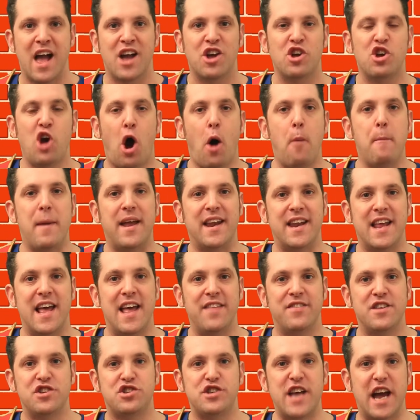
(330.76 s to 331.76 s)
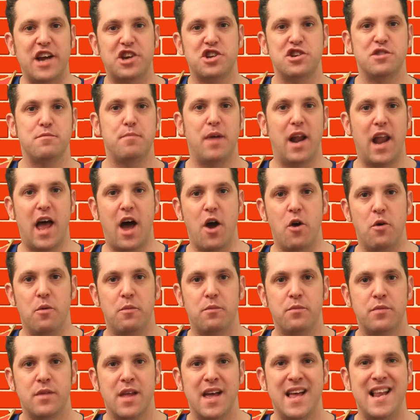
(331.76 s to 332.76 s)
comment in the section below.
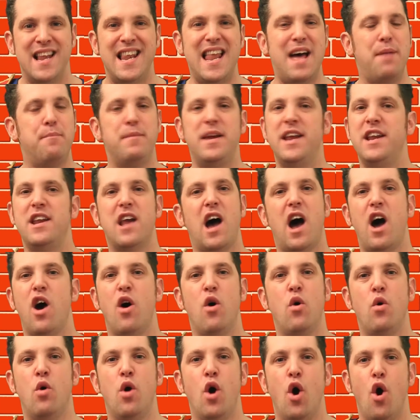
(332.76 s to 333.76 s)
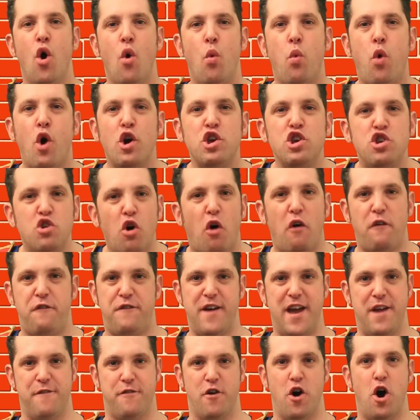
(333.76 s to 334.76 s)
Let me know what your
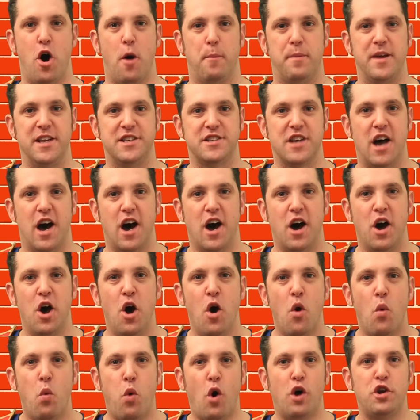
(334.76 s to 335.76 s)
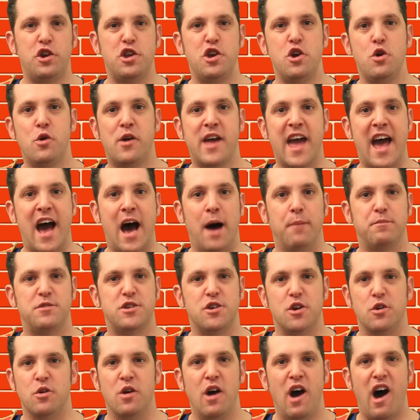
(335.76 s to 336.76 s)
favourite hobbies are. What do you get up
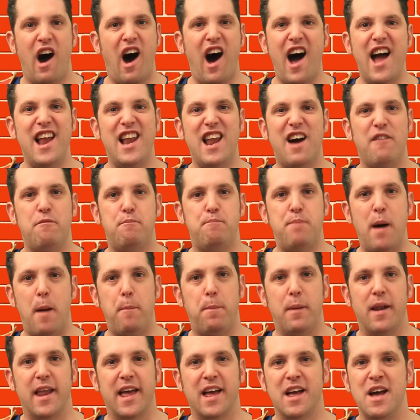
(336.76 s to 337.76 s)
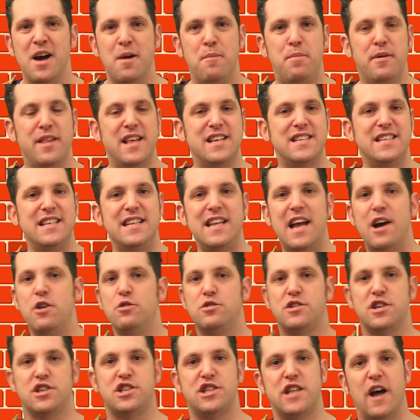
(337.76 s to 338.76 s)
to? I love bubbling, but there's
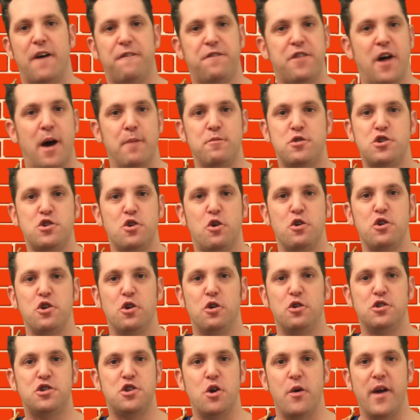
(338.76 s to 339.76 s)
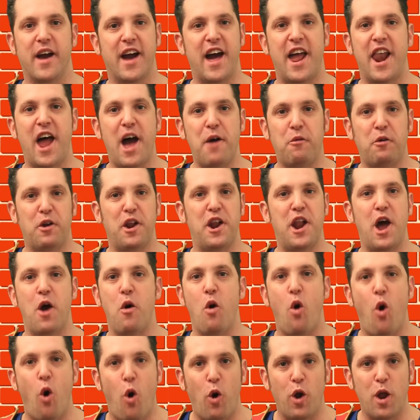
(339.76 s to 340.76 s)
loads of stuff that I'm sure you're doing, and I want to
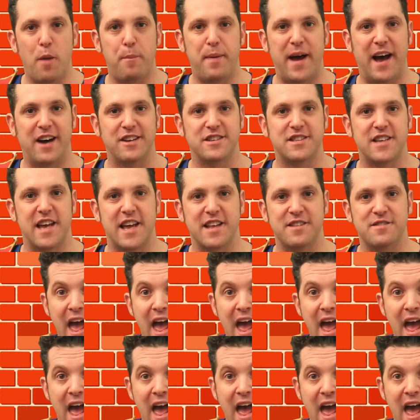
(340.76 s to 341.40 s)
know all about it.